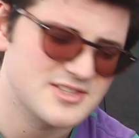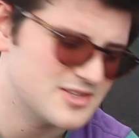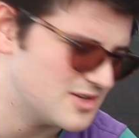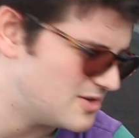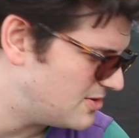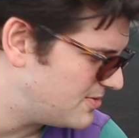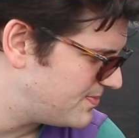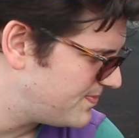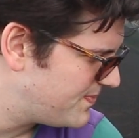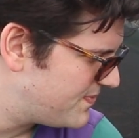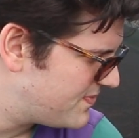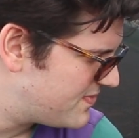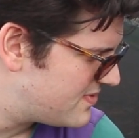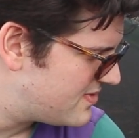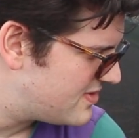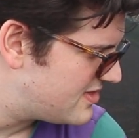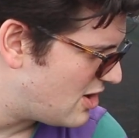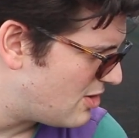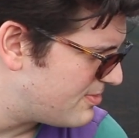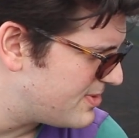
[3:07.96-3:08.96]
so
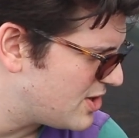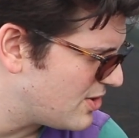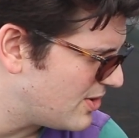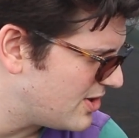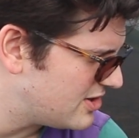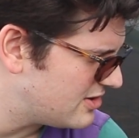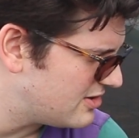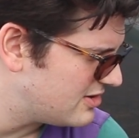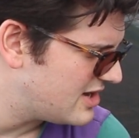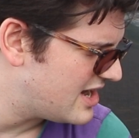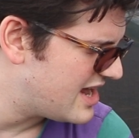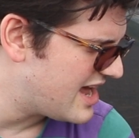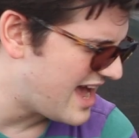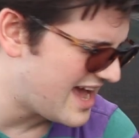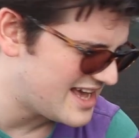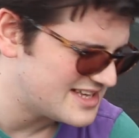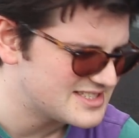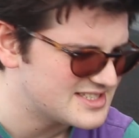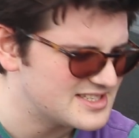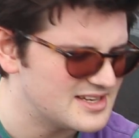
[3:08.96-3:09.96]
they'll be going on
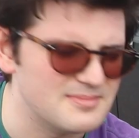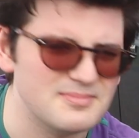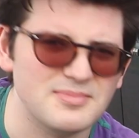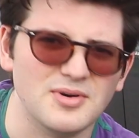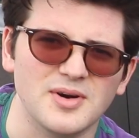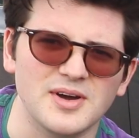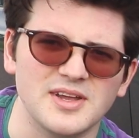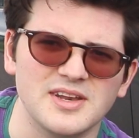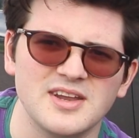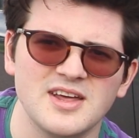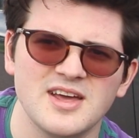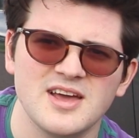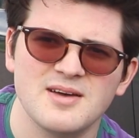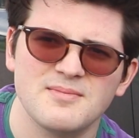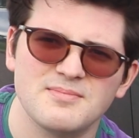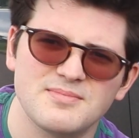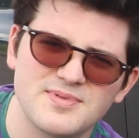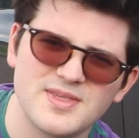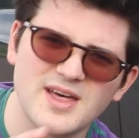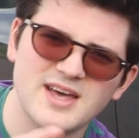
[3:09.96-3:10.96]
at some point.
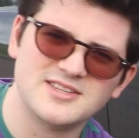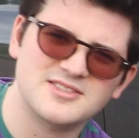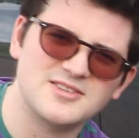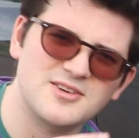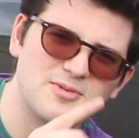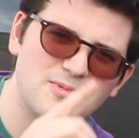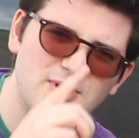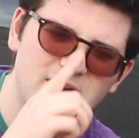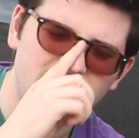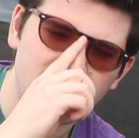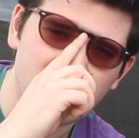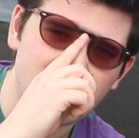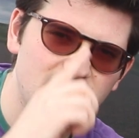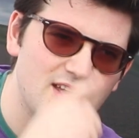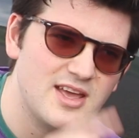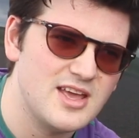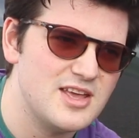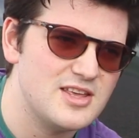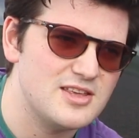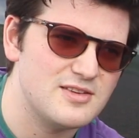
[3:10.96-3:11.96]
But that's not why
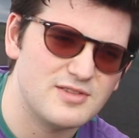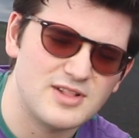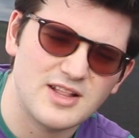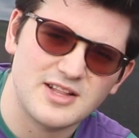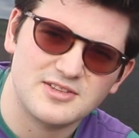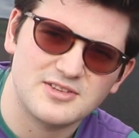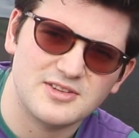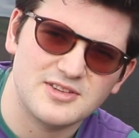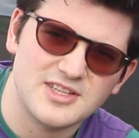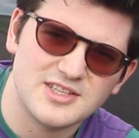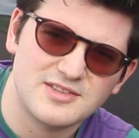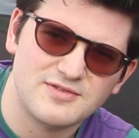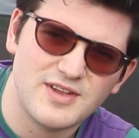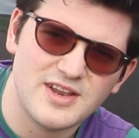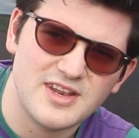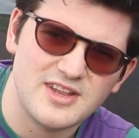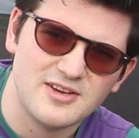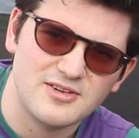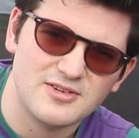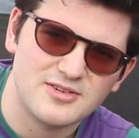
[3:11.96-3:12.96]
you've clicked on this
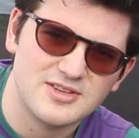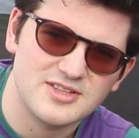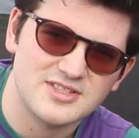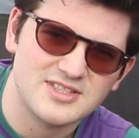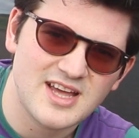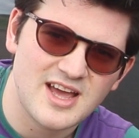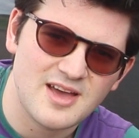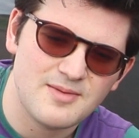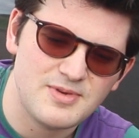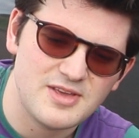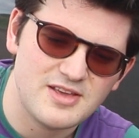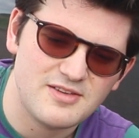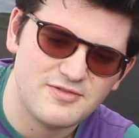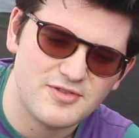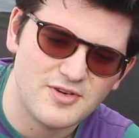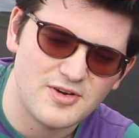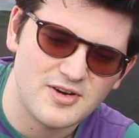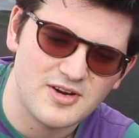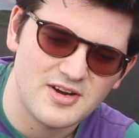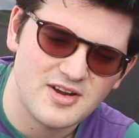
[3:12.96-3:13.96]
video, because that would be
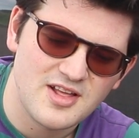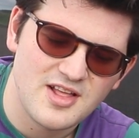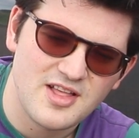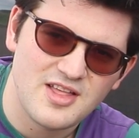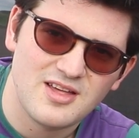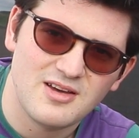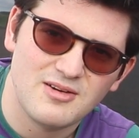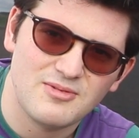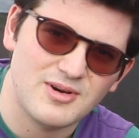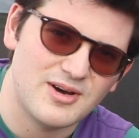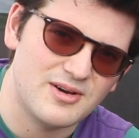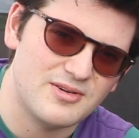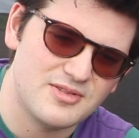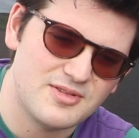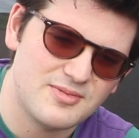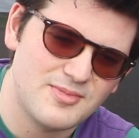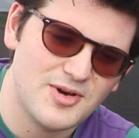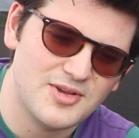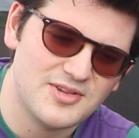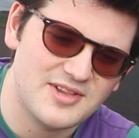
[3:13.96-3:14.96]
for, well,
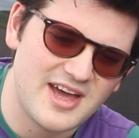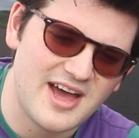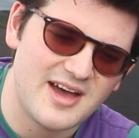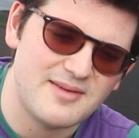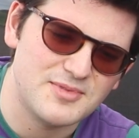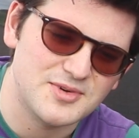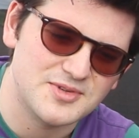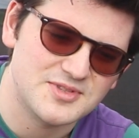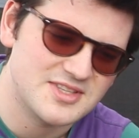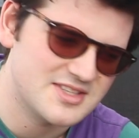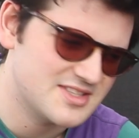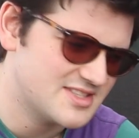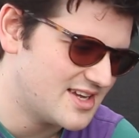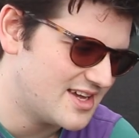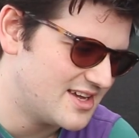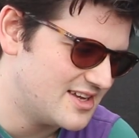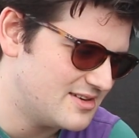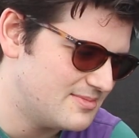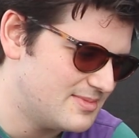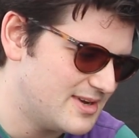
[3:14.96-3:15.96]
the mod that I'm most excited